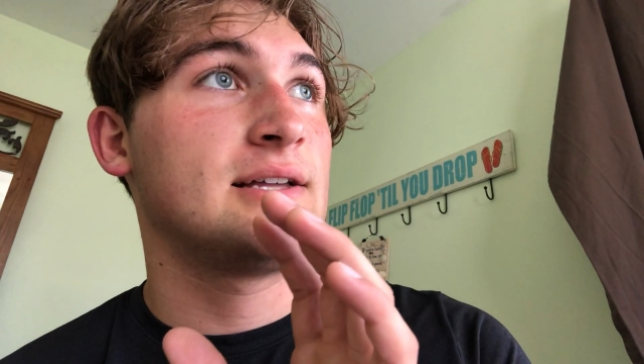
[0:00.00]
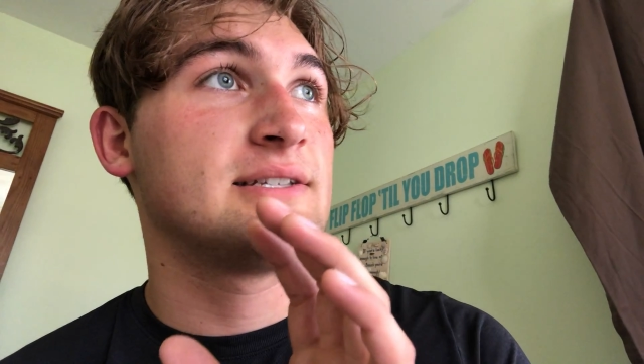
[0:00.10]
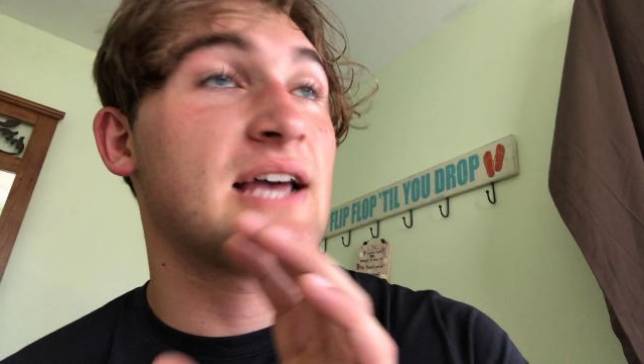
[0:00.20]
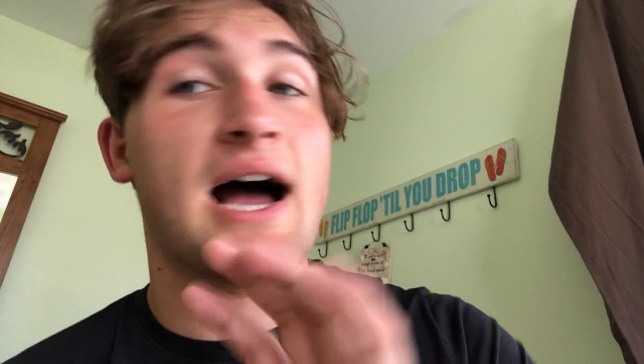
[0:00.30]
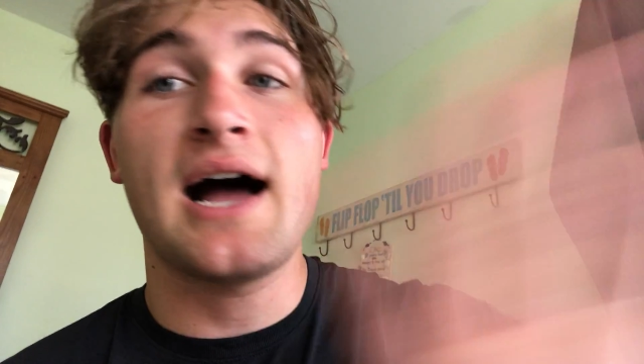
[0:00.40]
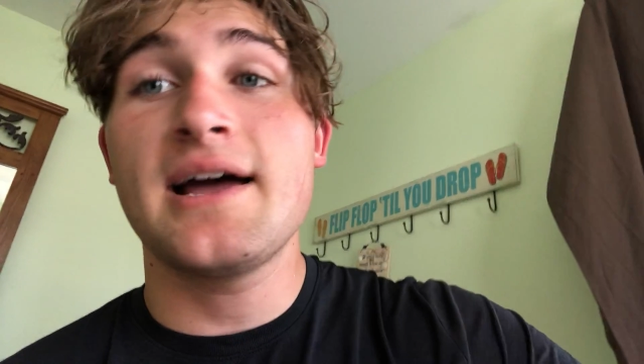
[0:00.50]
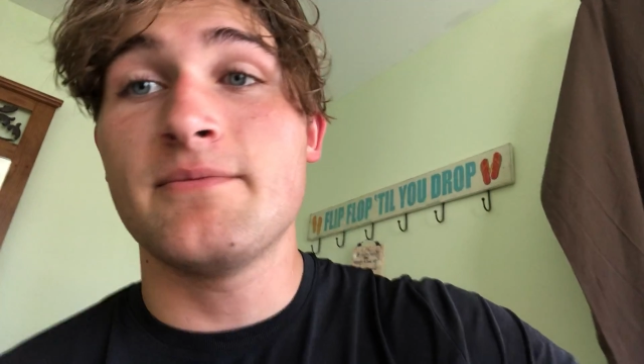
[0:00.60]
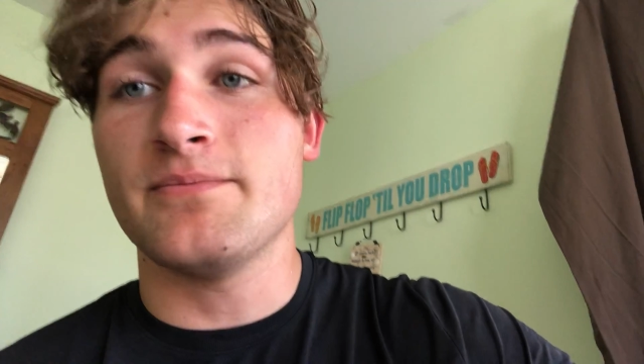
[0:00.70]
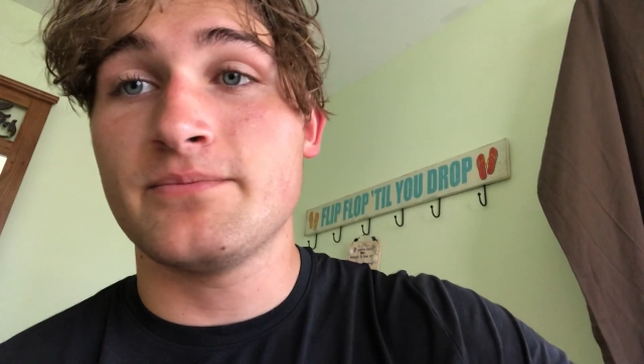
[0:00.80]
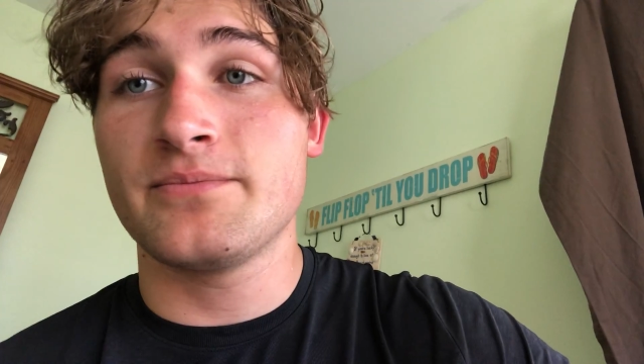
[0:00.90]

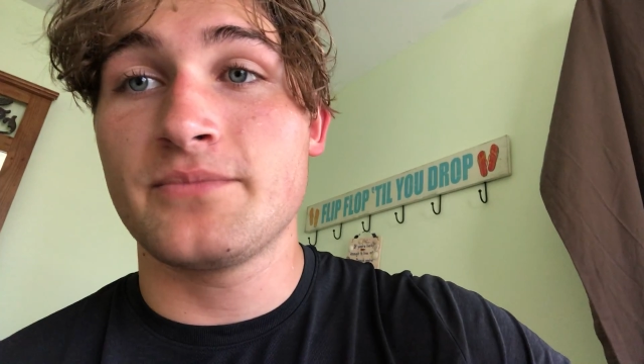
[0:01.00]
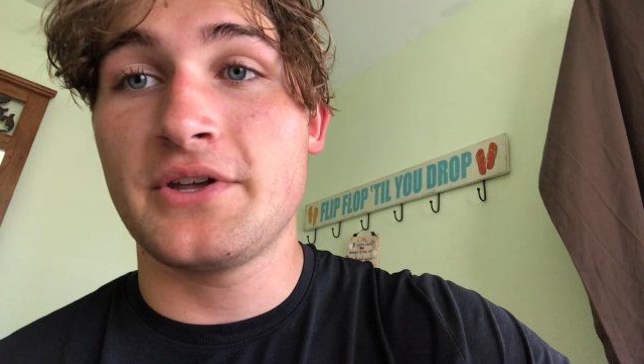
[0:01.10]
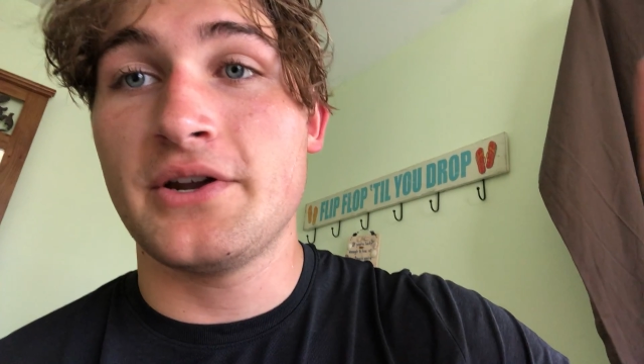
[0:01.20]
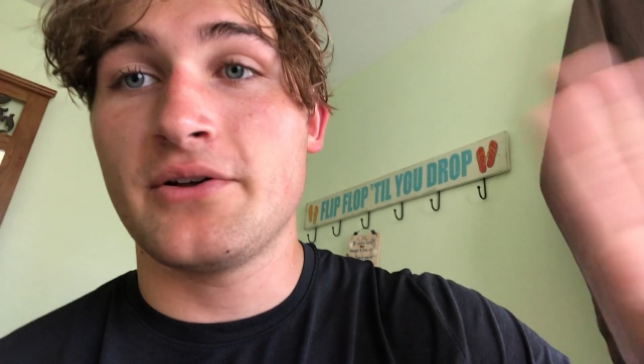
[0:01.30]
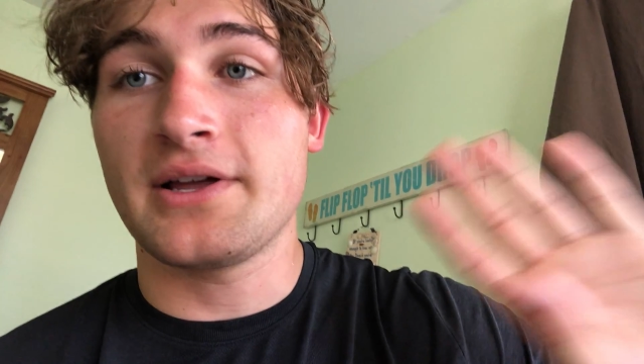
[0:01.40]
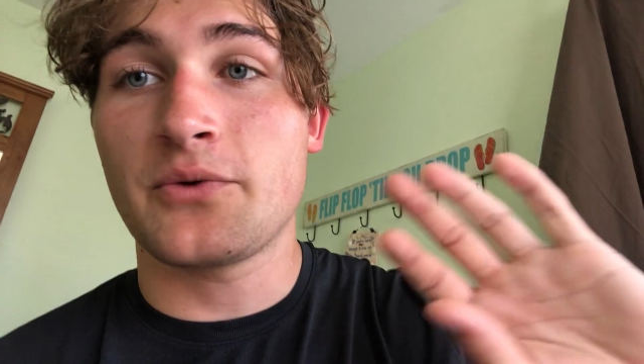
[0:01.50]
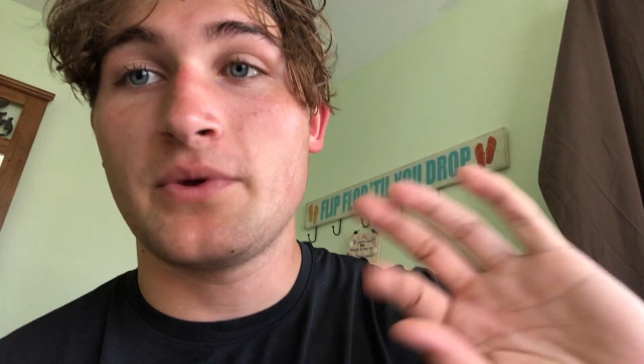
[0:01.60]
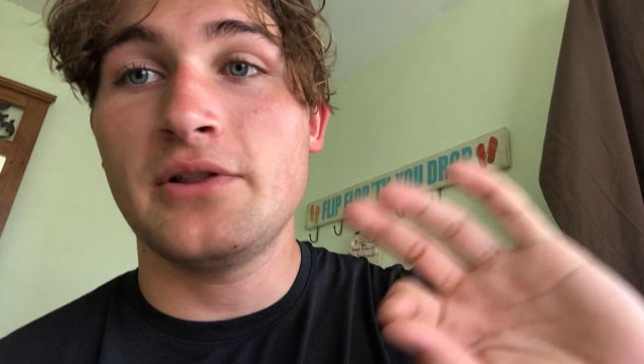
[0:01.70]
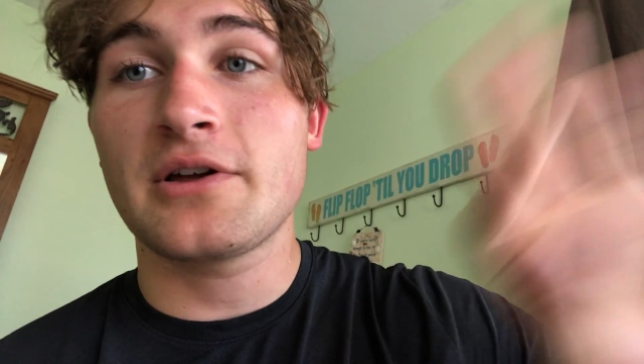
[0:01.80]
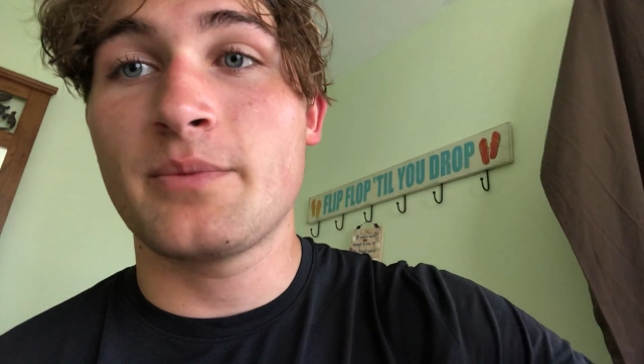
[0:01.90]
time, like we
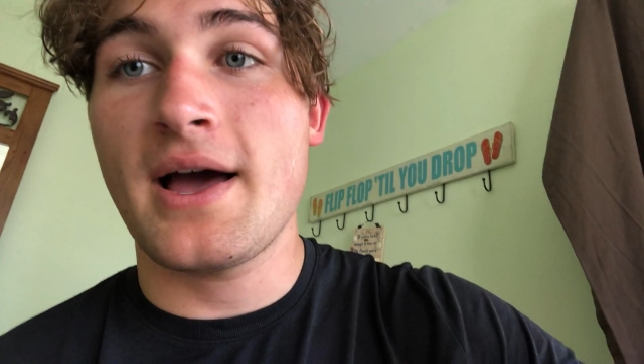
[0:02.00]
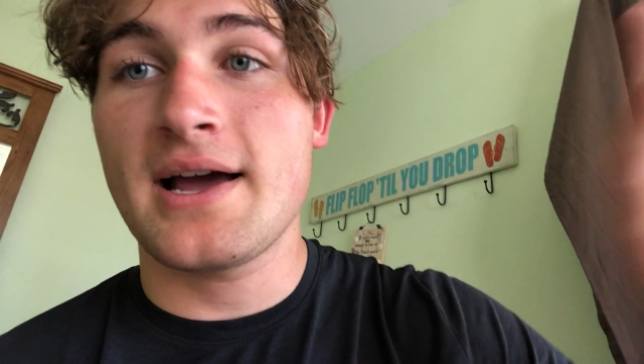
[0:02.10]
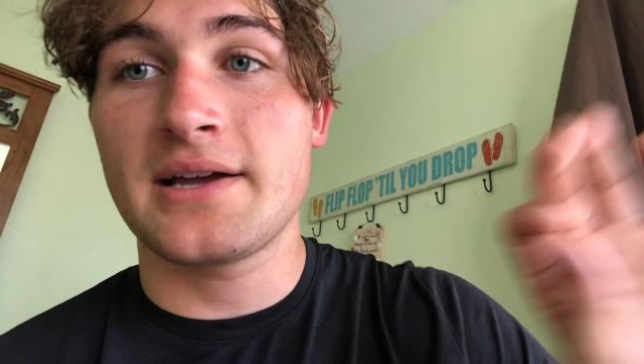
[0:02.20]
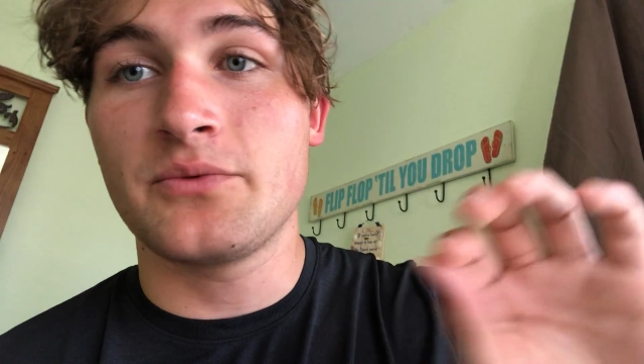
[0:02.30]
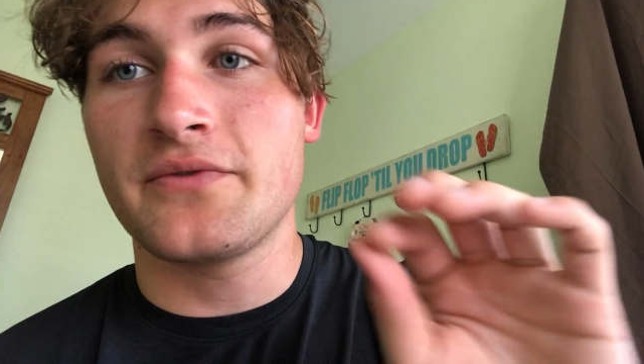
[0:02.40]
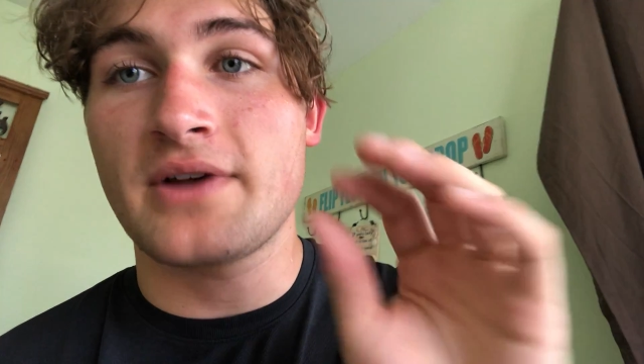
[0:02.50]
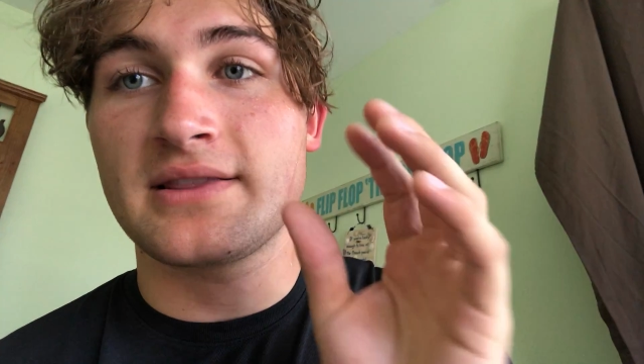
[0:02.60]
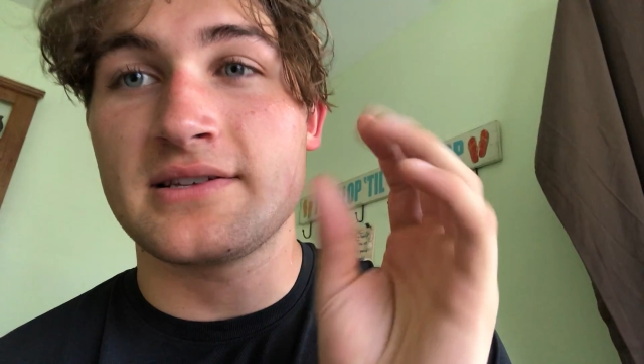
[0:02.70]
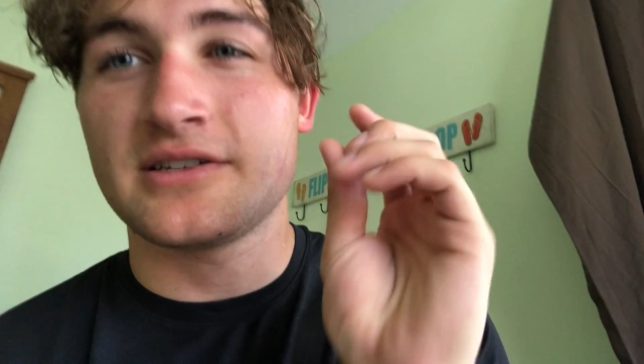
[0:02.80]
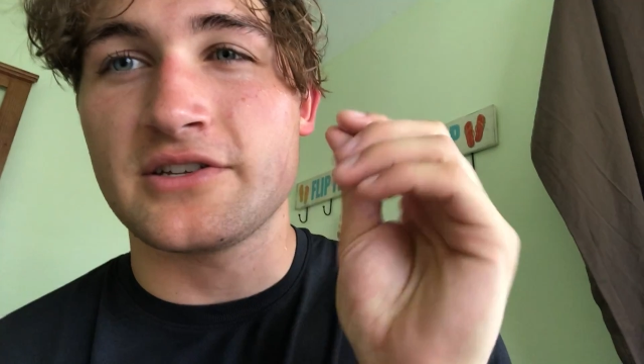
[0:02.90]
look back and we've got
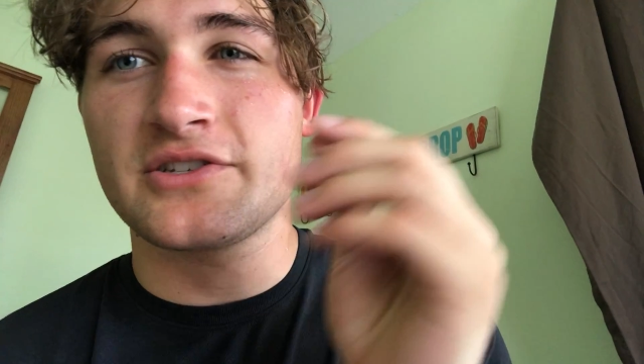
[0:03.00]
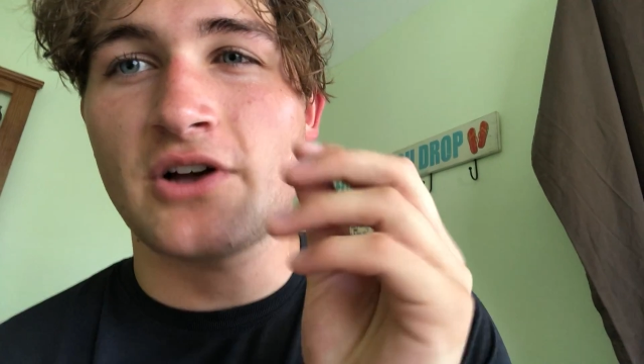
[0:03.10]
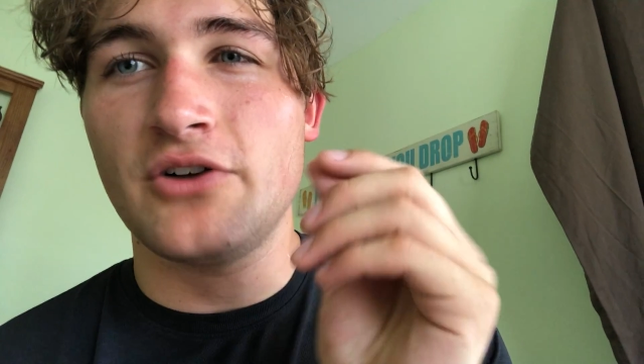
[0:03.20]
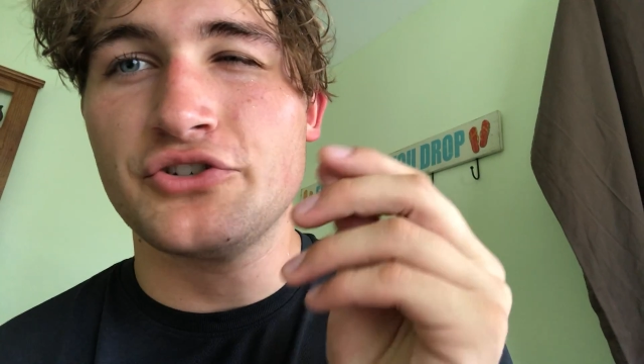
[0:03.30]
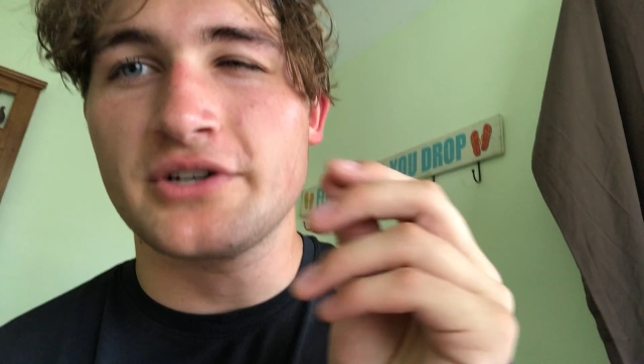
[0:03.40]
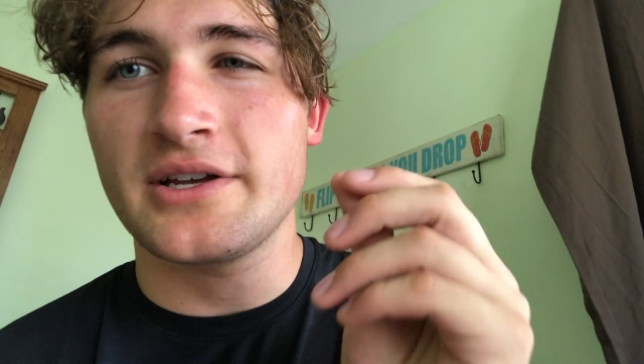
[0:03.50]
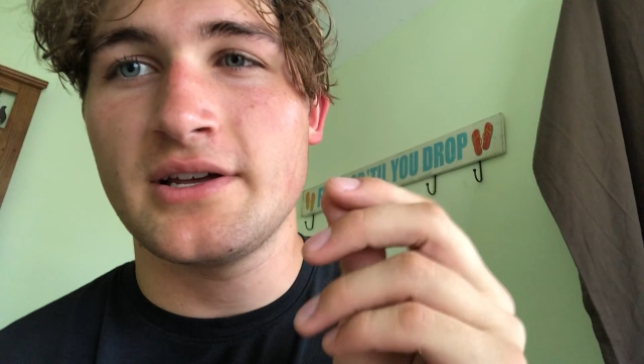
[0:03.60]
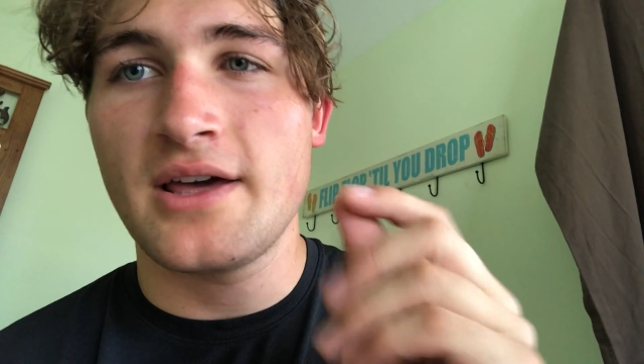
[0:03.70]
this nostalgic